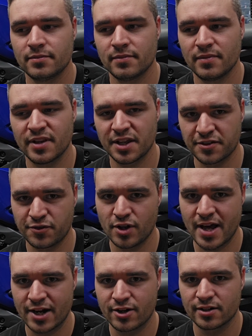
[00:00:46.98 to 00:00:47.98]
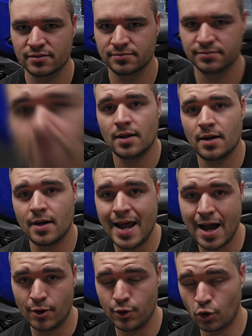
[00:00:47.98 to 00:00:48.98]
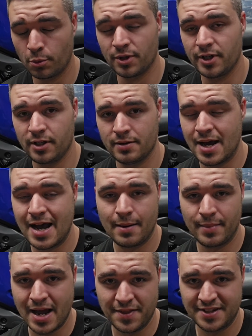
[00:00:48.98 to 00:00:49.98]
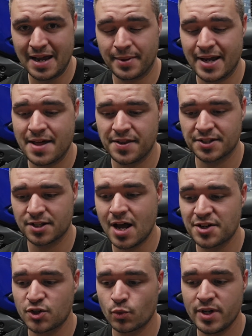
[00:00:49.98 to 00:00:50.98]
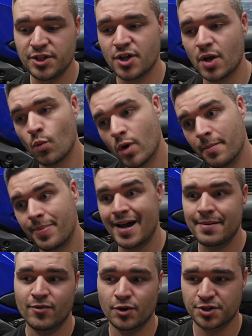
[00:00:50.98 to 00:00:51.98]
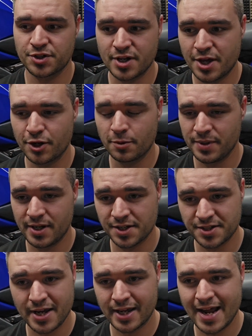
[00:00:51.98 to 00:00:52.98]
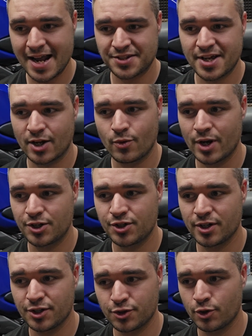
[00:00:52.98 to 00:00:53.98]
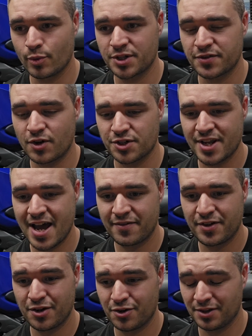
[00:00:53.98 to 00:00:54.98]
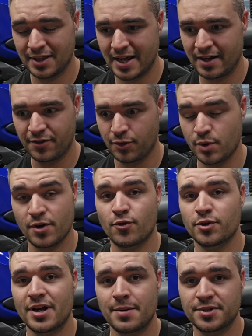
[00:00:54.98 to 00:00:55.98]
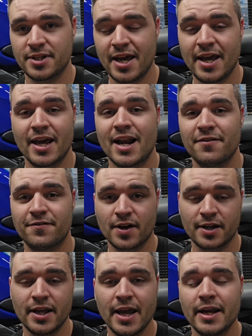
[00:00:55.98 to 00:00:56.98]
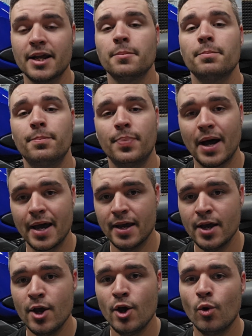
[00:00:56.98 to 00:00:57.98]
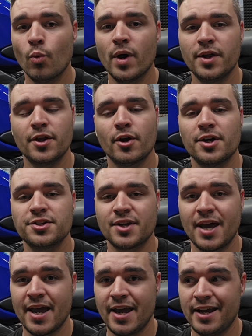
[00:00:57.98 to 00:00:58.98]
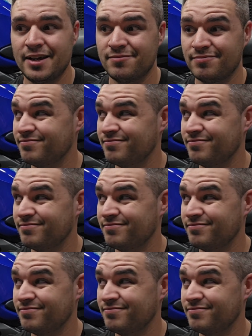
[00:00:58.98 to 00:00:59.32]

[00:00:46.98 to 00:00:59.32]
than the full Akra. Now, normally, I'm not the type of guy that gets lost in the weeds on one pipe versus another, because I get asked that question, and so do the rest of our staff here, like 3 or 4 times a day, and I fucking hate it. But when there is a